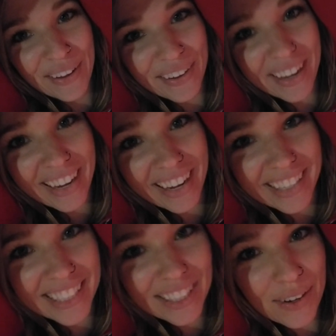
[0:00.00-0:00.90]
Okay guys,
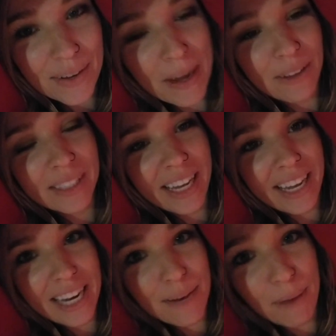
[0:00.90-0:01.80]
so I'm
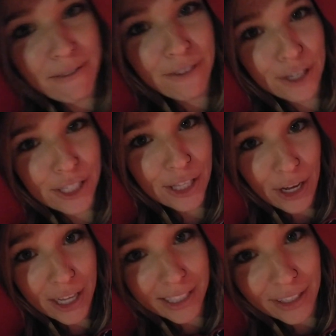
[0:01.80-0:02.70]
outside and my first
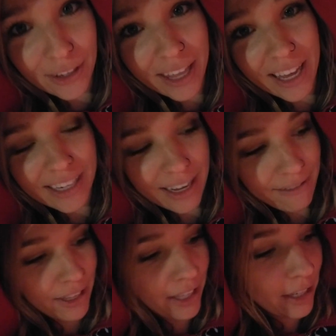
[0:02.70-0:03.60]
thoughts are that I
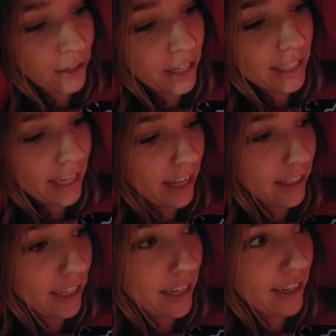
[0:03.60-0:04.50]
feel like a crazy cat
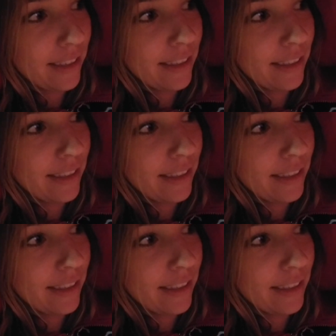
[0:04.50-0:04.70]
lady.